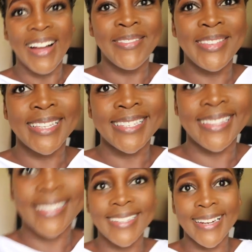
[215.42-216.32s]
I'm just in
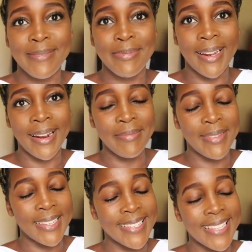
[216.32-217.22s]
this dirty place and I'm
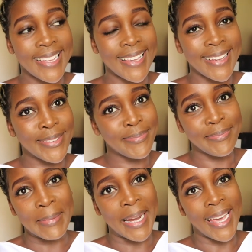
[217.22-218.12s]
just thinking,
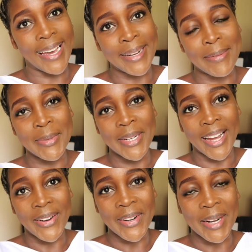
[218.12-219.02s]
Maya, come on
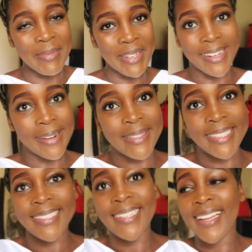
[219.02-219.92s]
now. Come on.
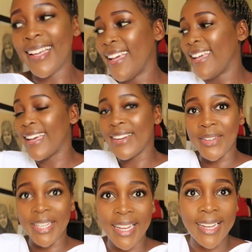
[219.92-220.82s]

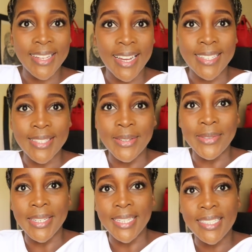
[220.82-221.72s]
Anyway, how you guys
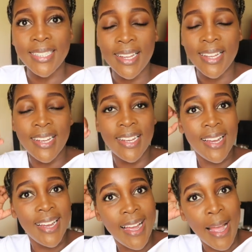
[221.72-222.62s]
doing?
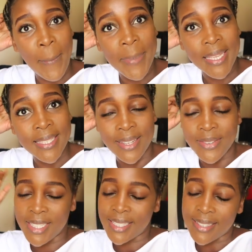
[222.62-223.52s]
Happy Easter.
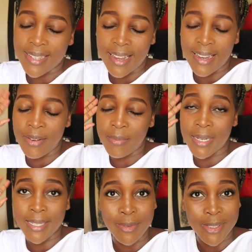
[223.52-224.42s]
Today is Easter. I know by
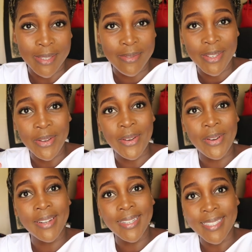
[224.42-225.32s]
the time I watch this
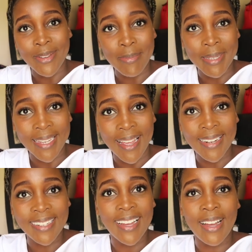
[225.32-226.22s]
video, it's all be
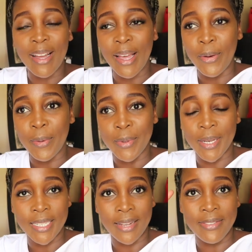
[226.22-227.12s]
done. I hope you
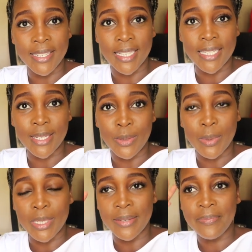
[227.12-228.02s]
had a fantastic
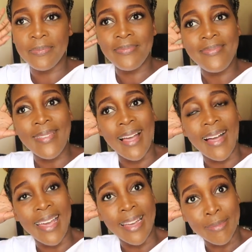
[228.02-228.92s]
one.
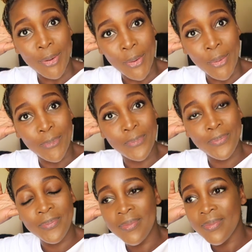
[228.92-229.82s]
I am home.